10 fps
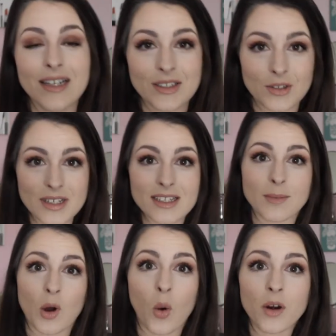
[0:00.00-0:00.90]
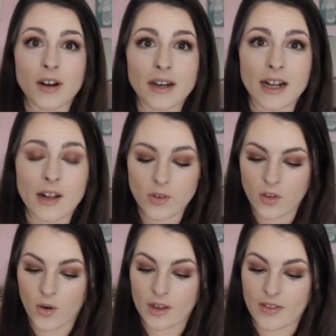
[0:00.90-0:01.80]
So since I'm a hoarder and I never
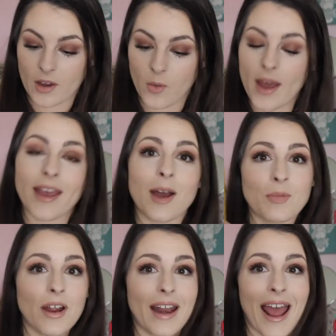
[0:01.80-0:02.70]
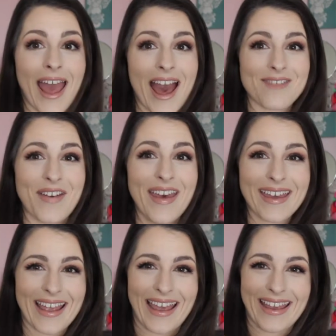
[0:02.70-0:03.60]
throw anything away, I'm right. I
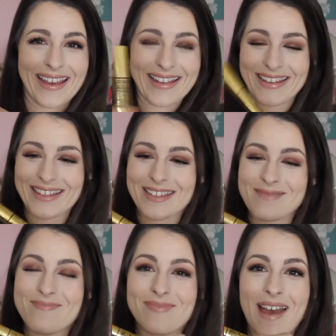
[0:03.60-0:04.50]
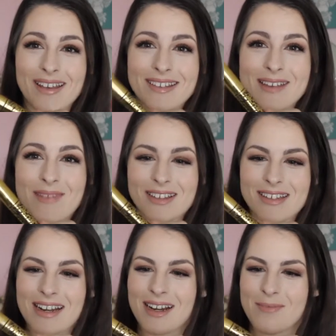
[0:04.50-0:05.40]
have this same
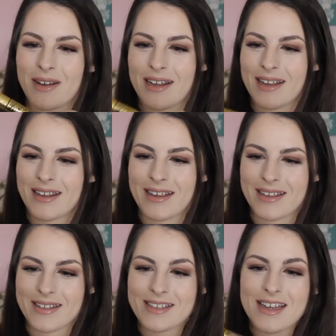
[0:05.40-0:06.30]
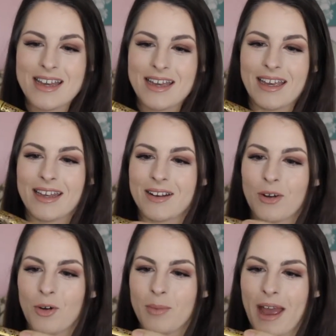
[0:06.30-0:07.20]
mascara, but it is in
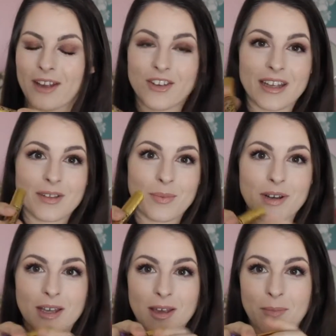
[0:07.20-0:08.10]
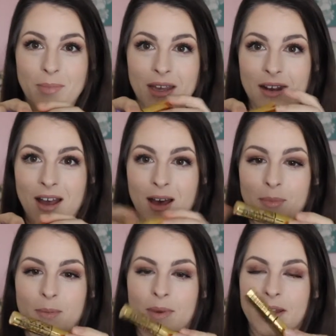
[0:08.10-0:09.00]
gold packaging. It's pretty beat
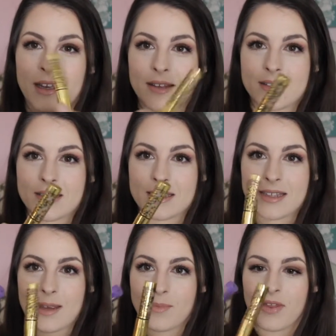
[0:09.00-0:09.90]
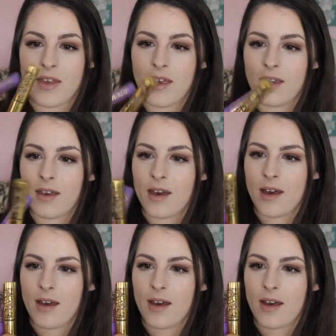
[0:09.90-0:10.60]
up, but it's the same thing,